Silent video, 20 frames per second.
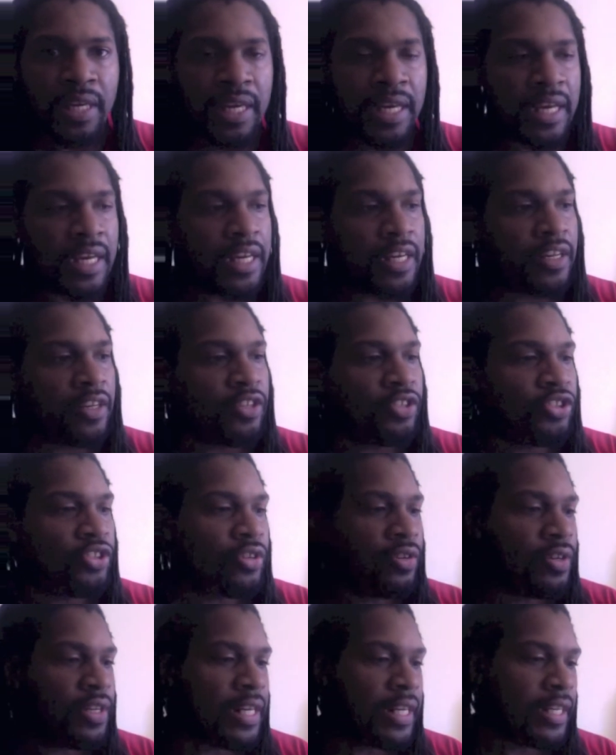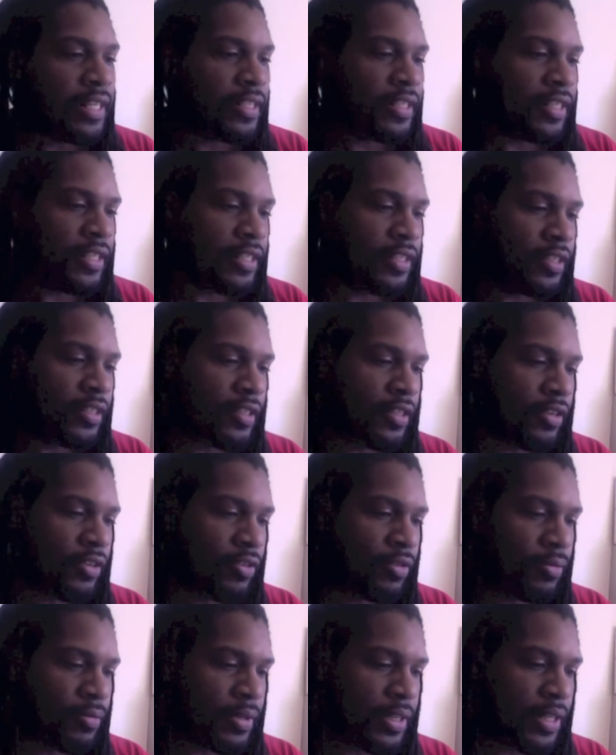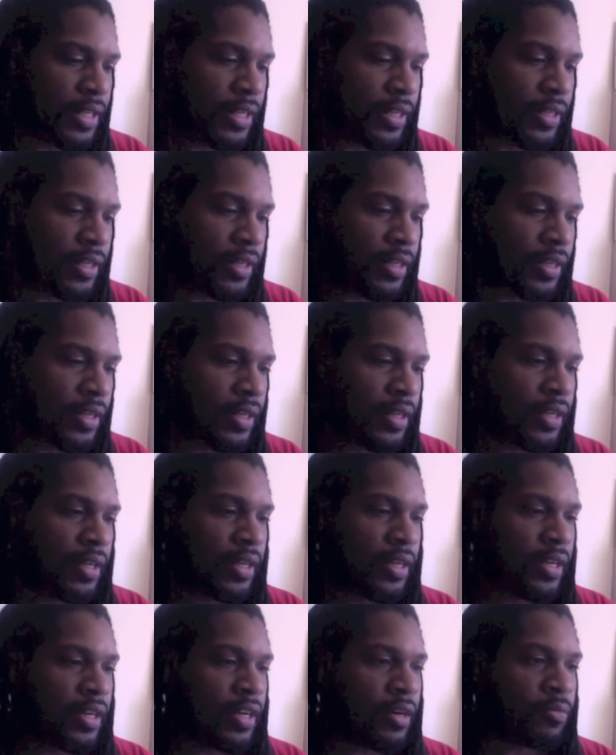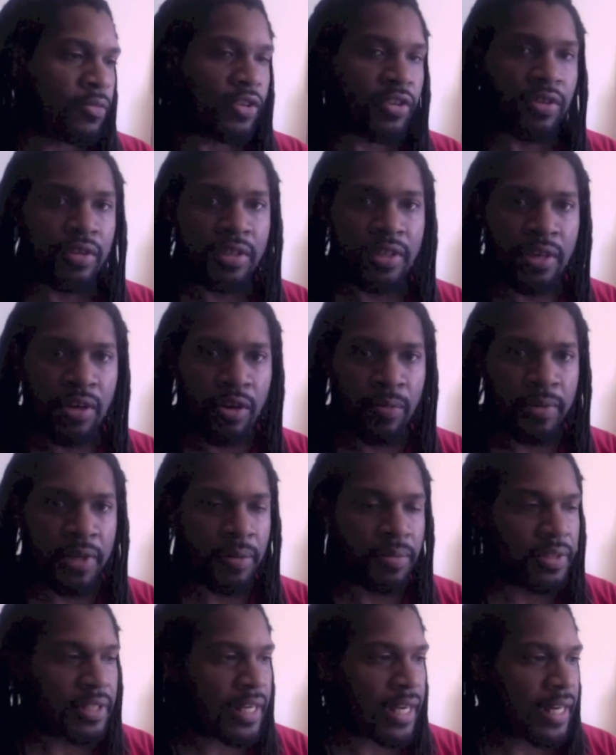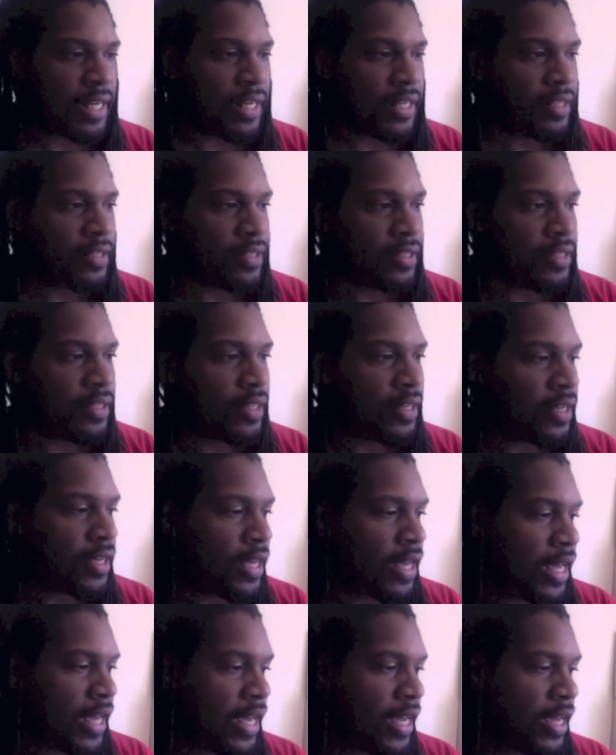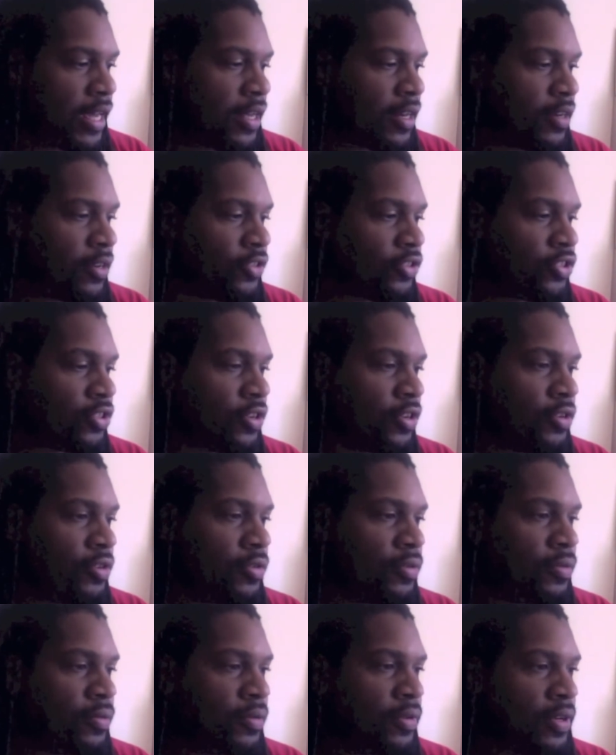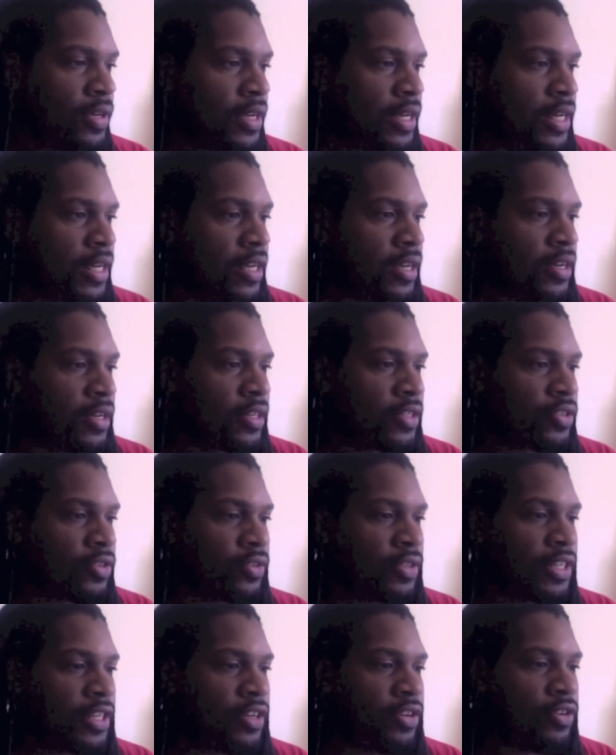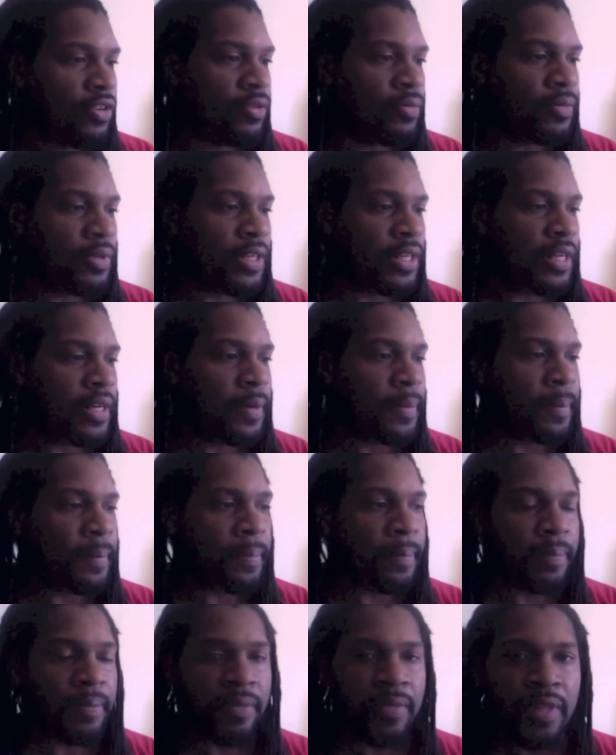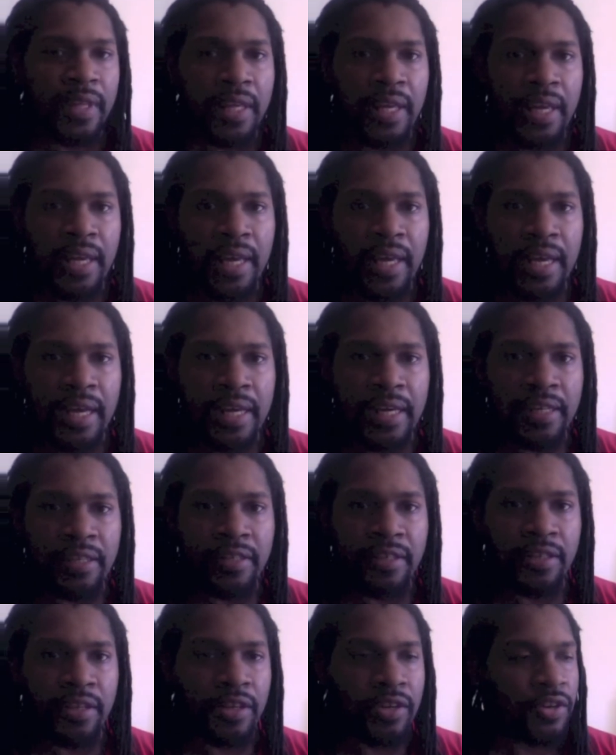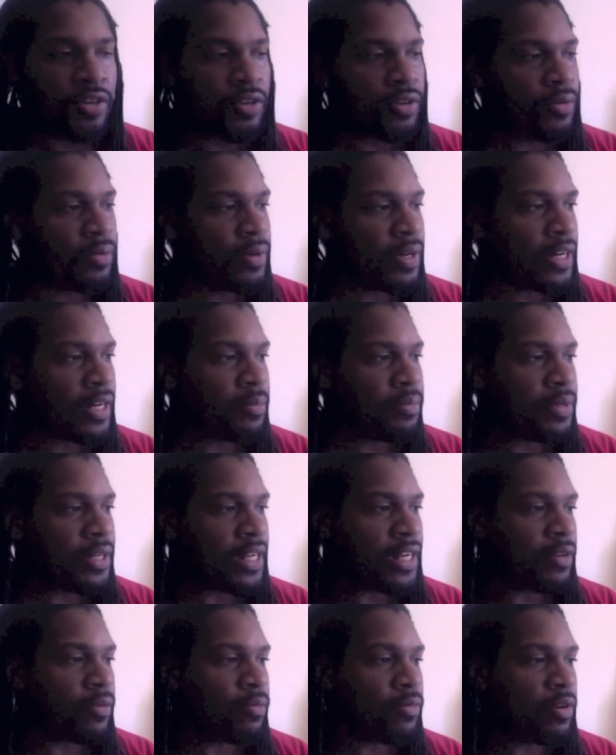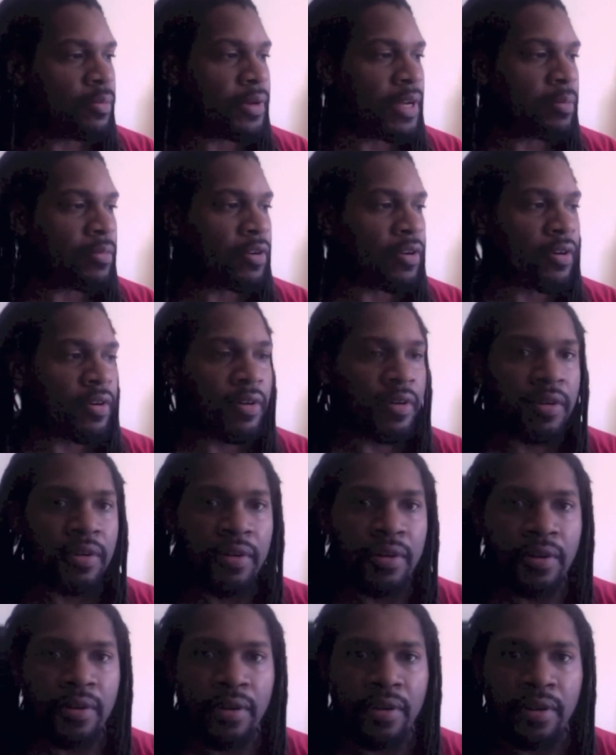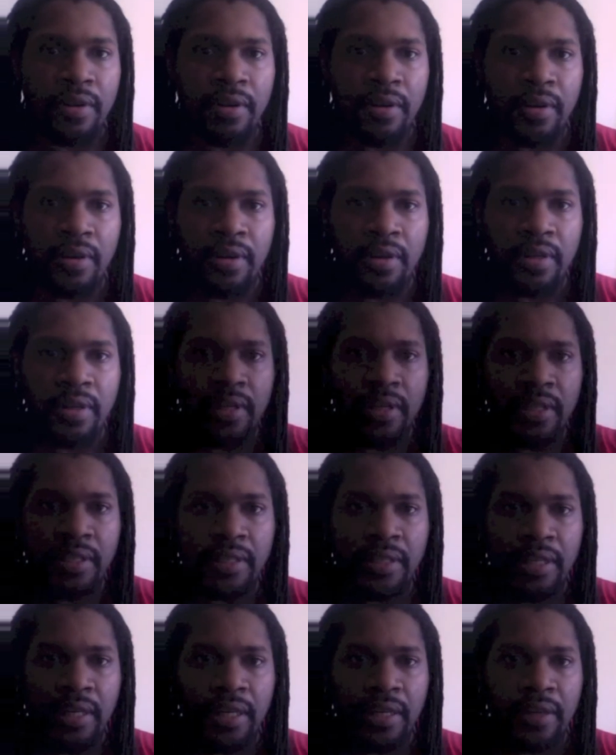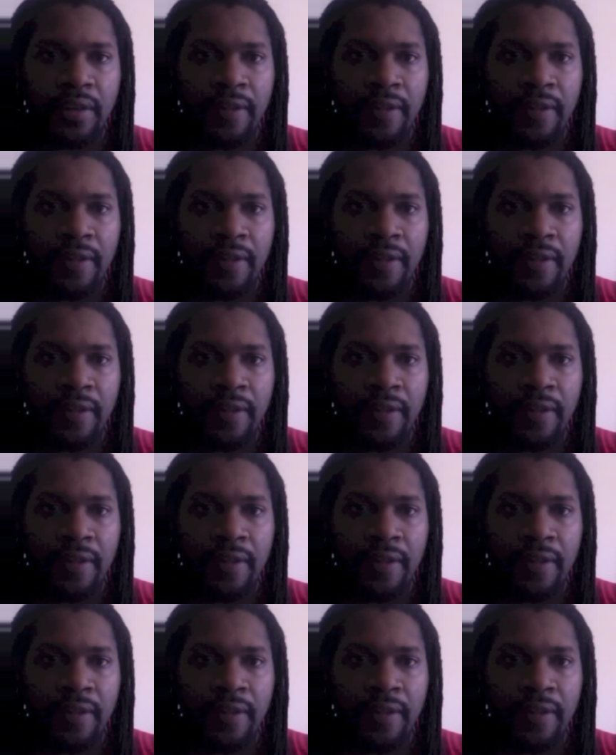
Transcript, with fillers: And to show you that this is the new one, I'm going to go to open up settings and show you because only the new one has the new updated wallpaper. See?